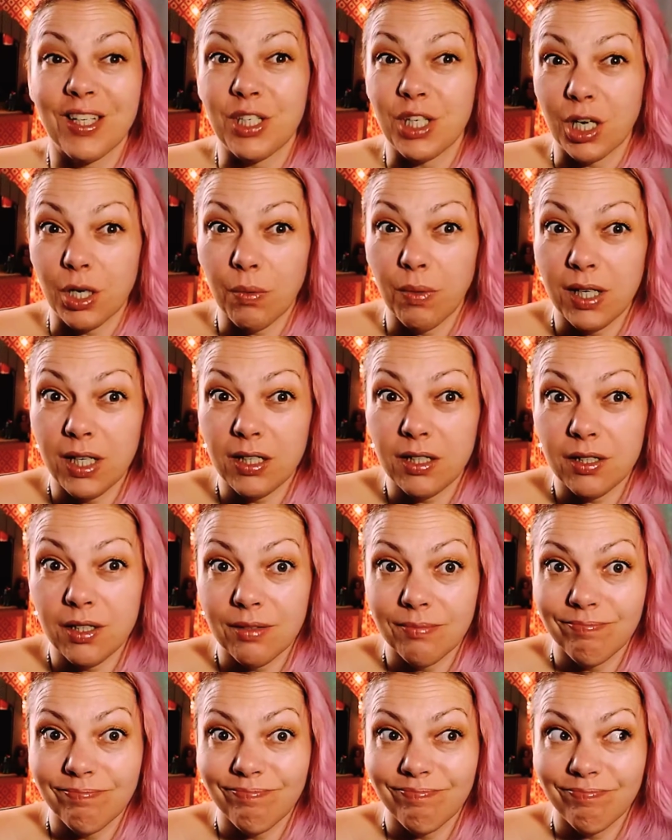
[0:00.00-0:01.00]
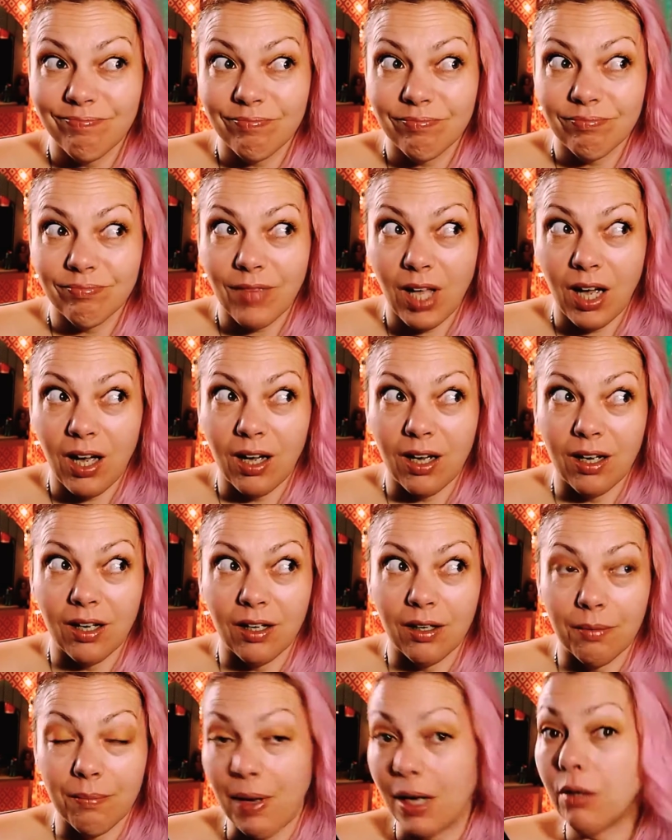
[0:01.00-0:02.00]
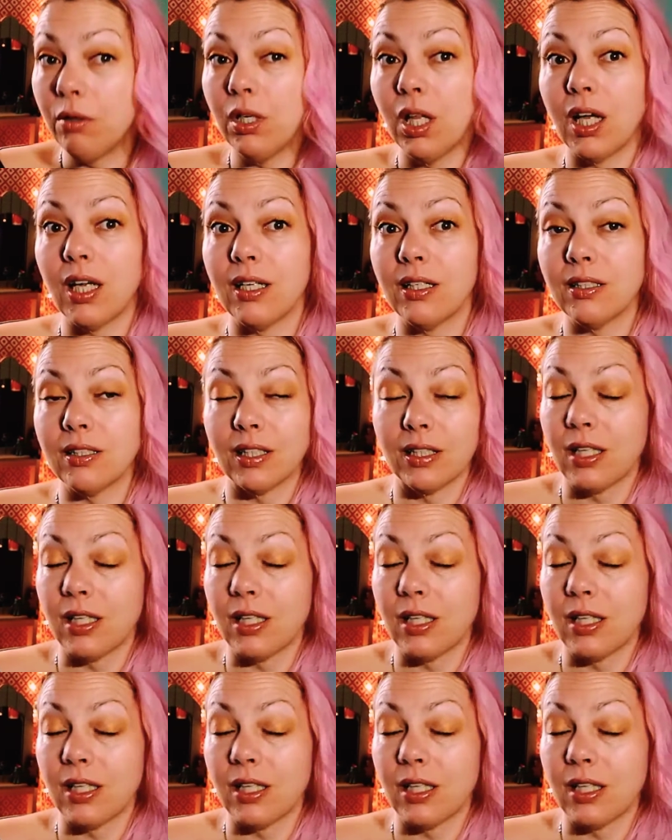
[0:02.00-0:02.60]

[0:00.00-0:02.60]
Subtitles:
jaguars. Mountain lions.